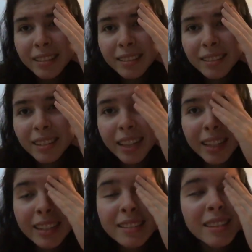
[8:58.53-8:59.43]
I think,
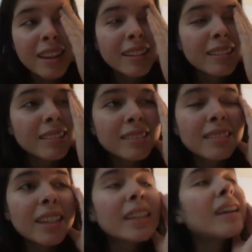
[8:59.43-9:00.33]
like, it's not,
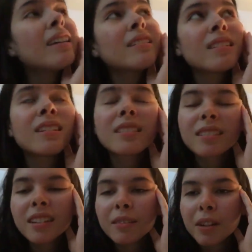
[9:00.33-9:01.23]
like,
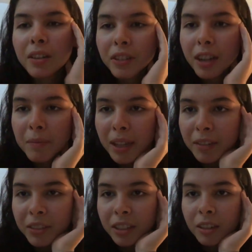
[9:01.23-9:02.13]
whatever, I'm not
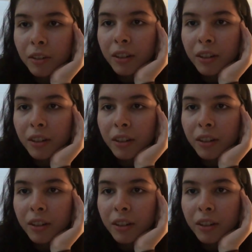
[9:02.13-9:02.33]
even gonna go